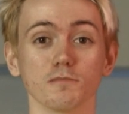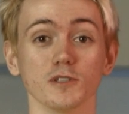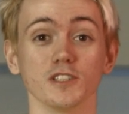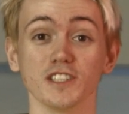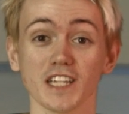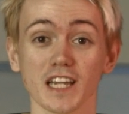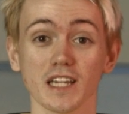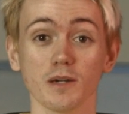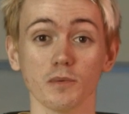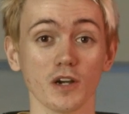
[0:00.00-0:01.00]
but
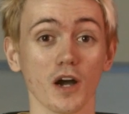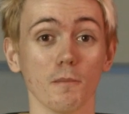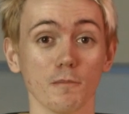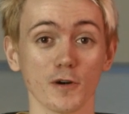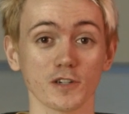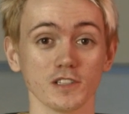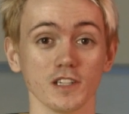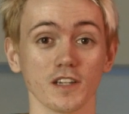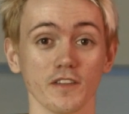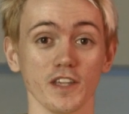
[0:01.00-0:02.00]
today we are
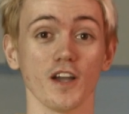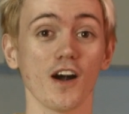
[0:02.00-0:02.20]
unboxing the